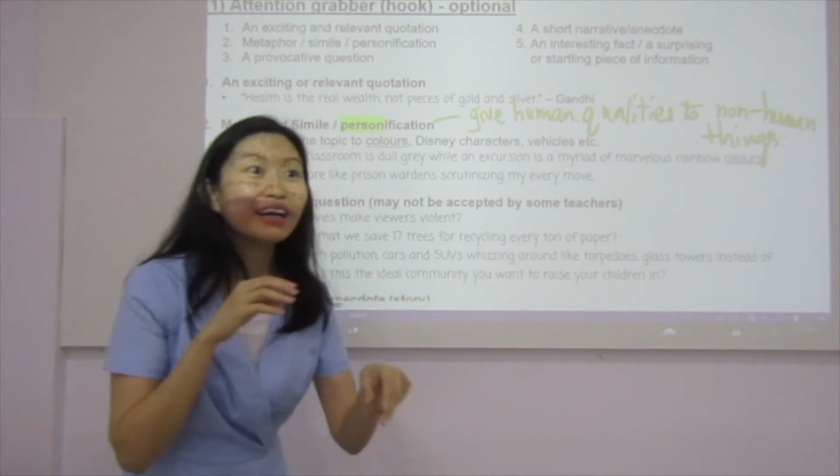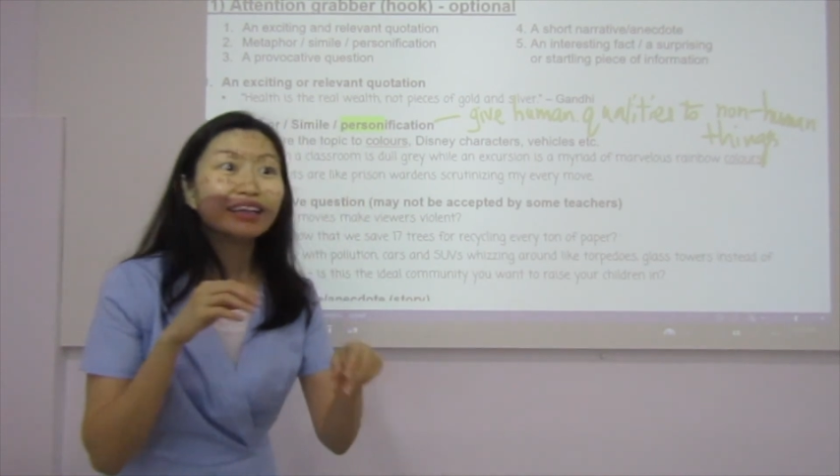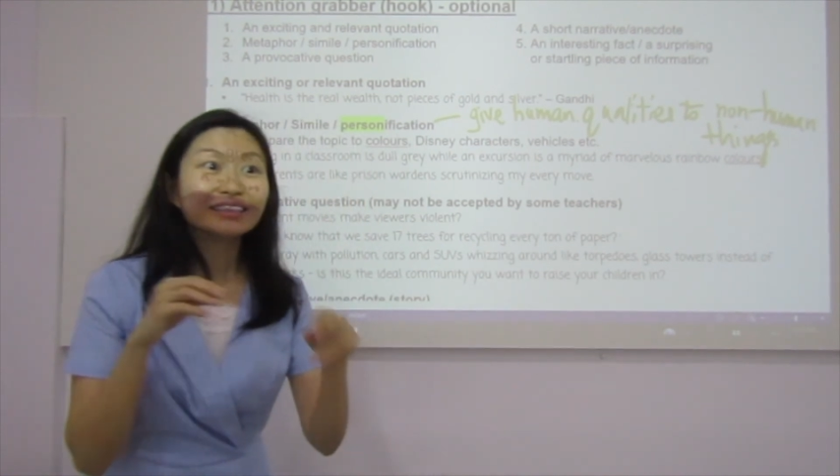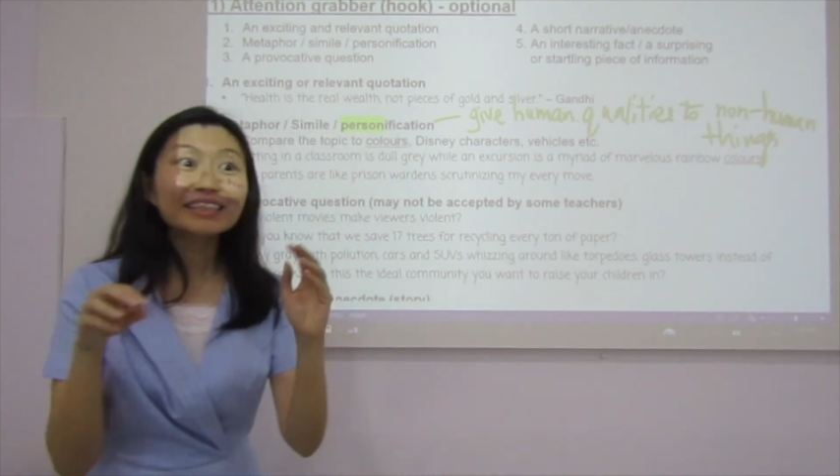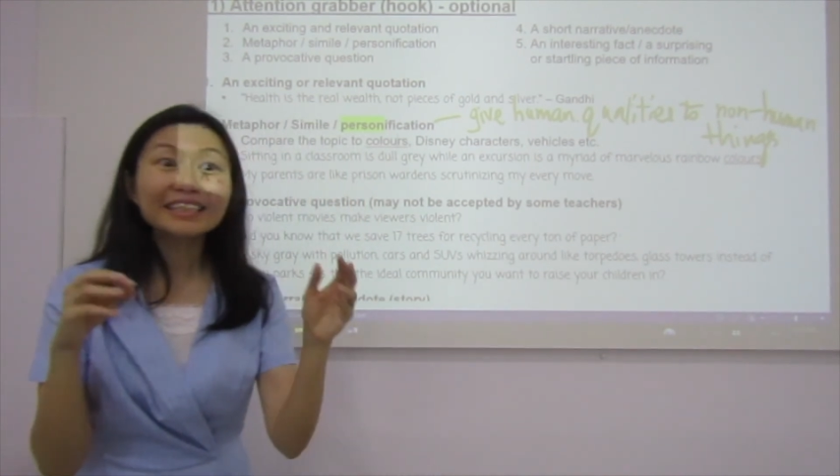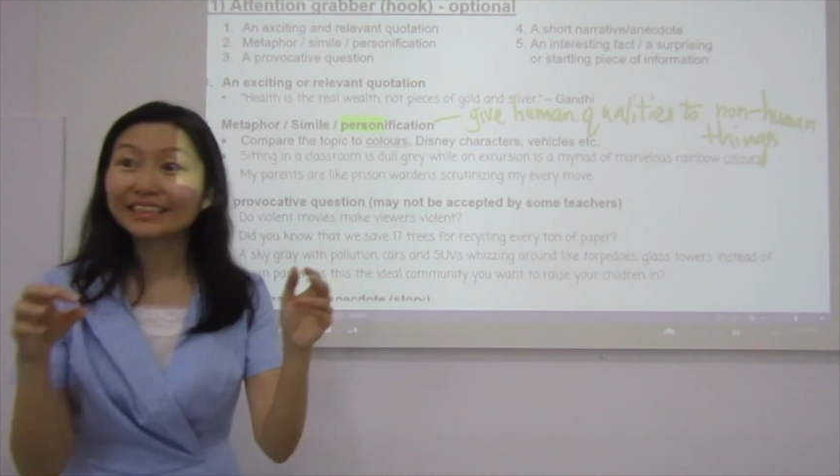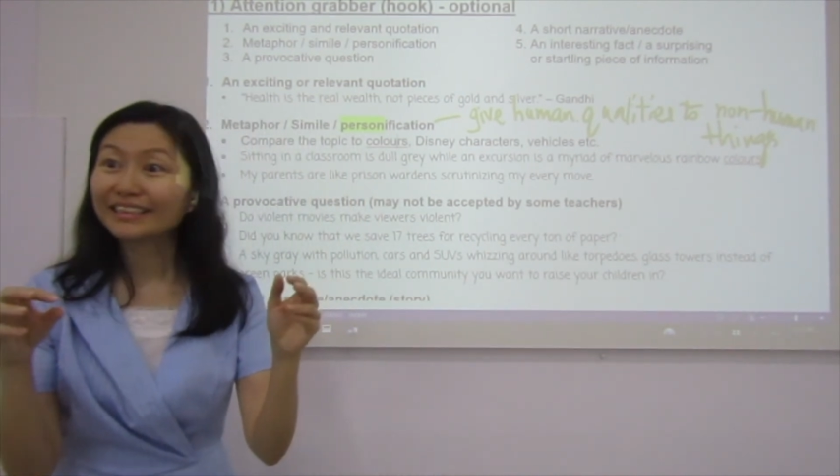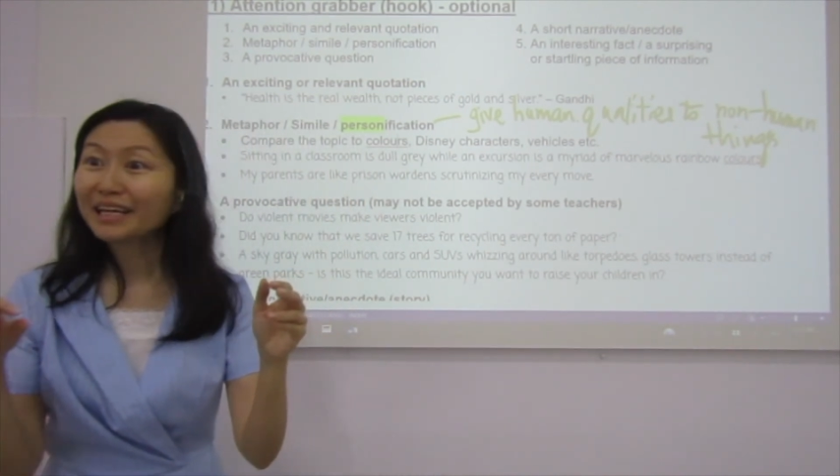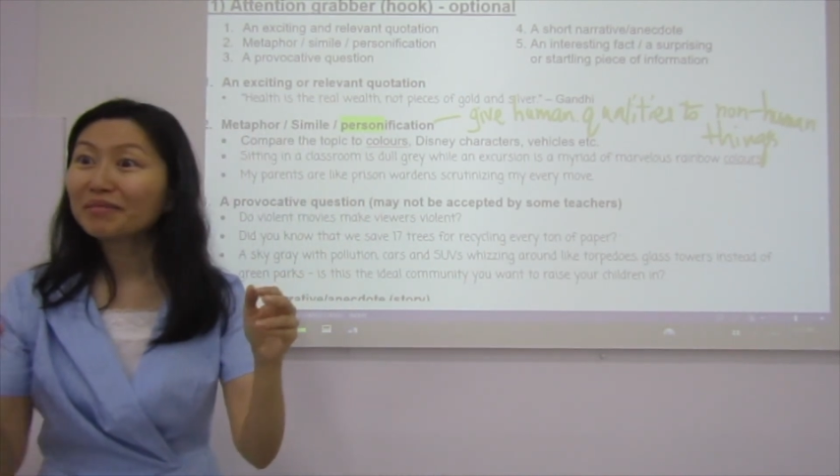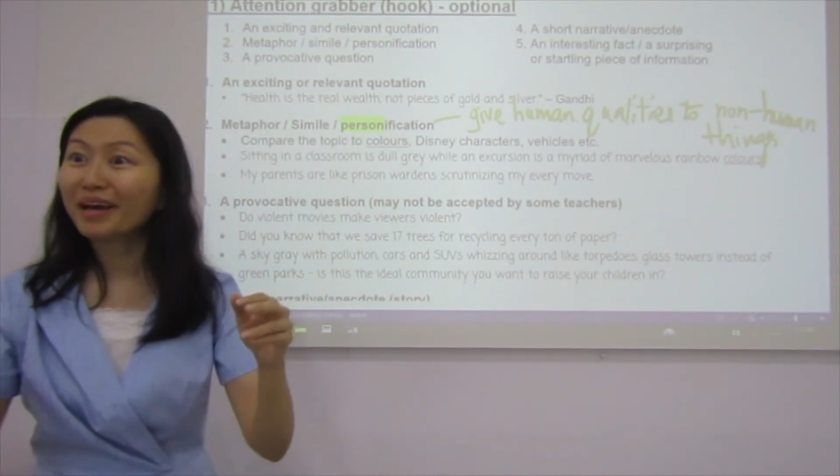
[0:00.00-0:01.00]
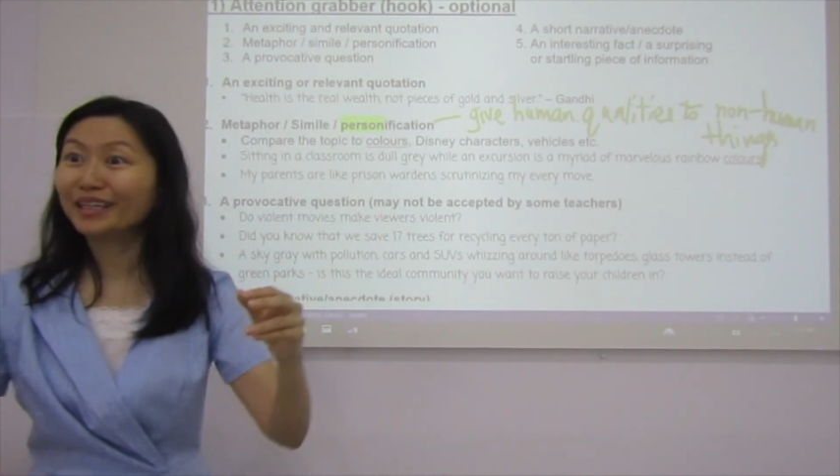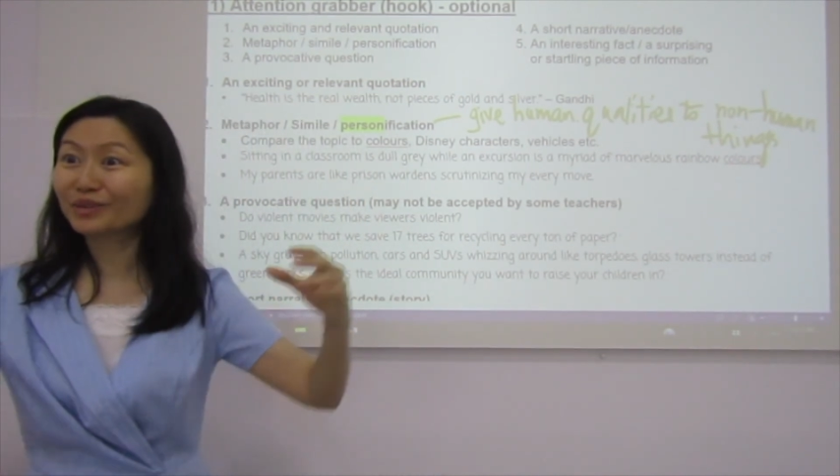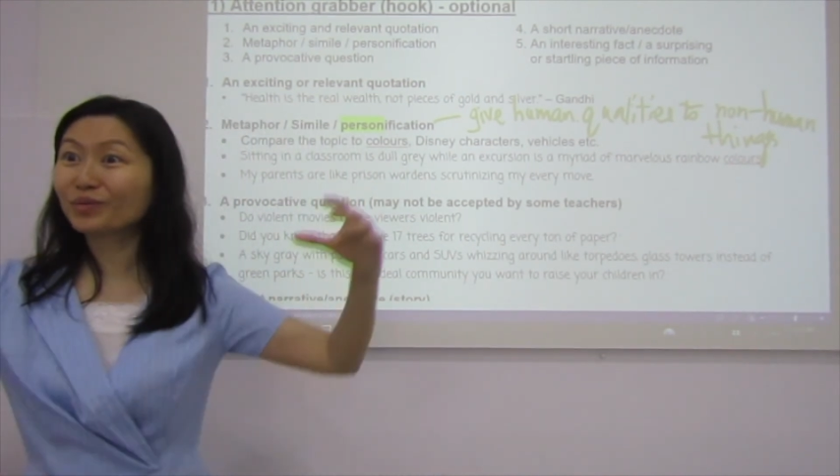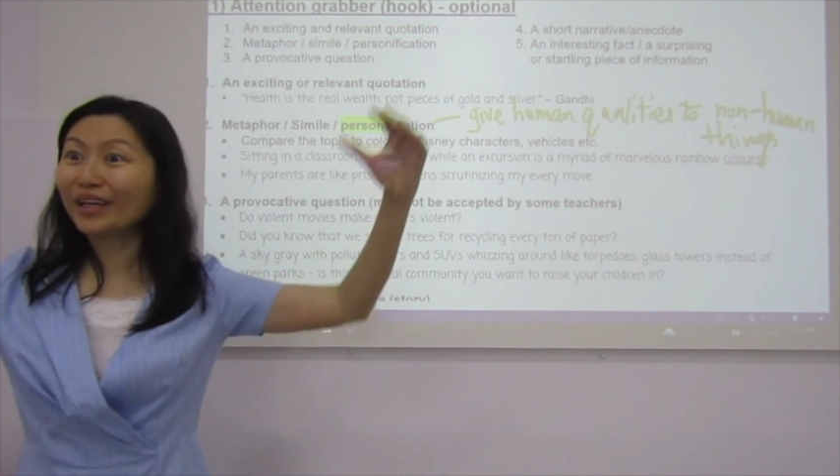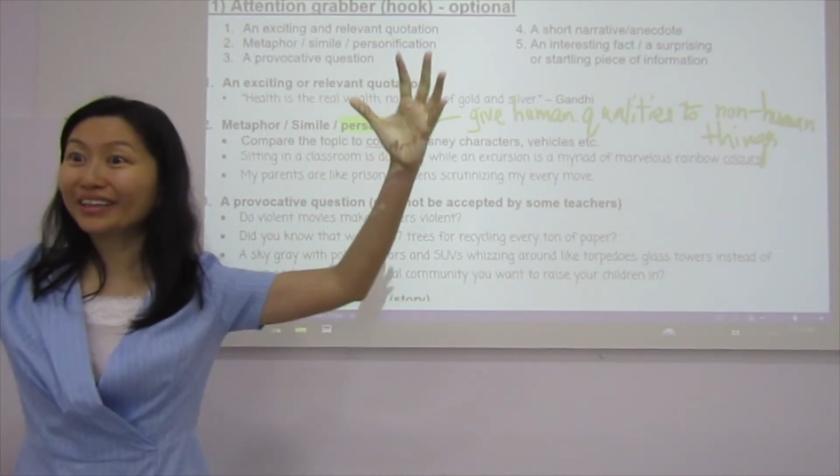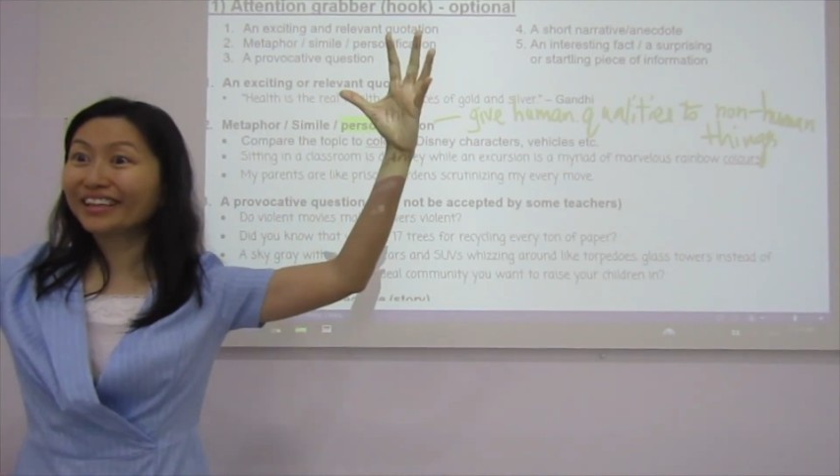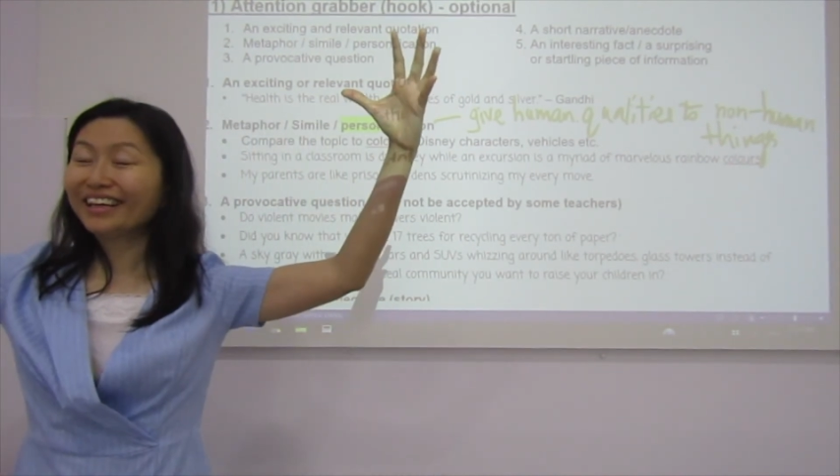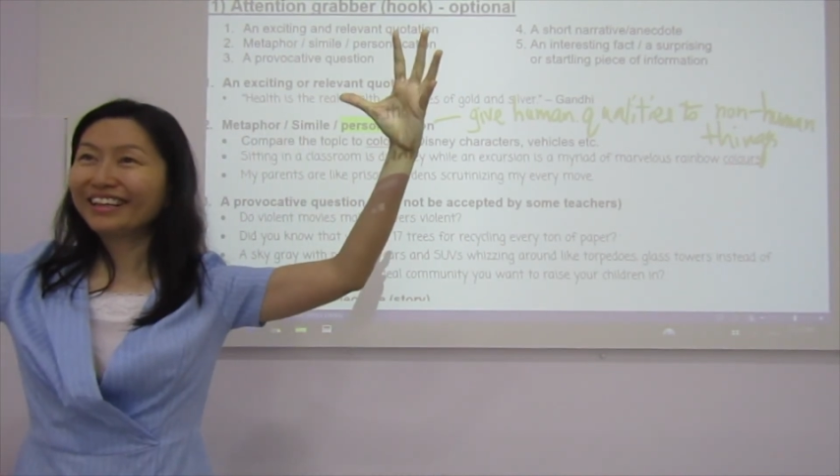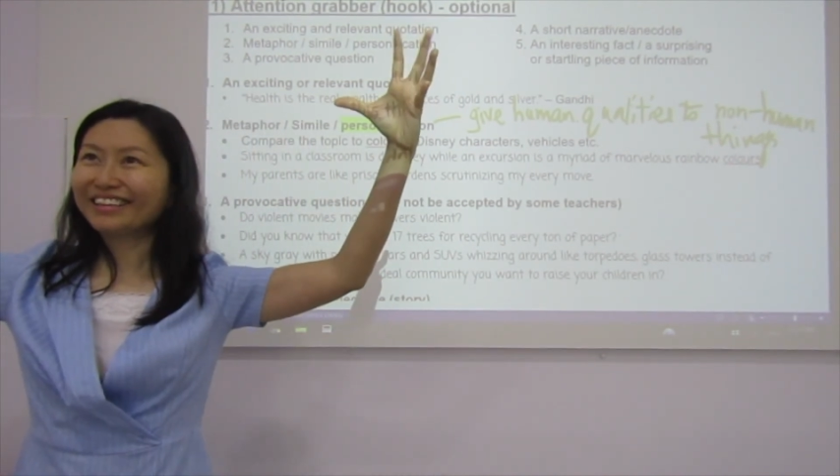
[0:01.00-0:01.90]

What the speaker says: isn't it the same as what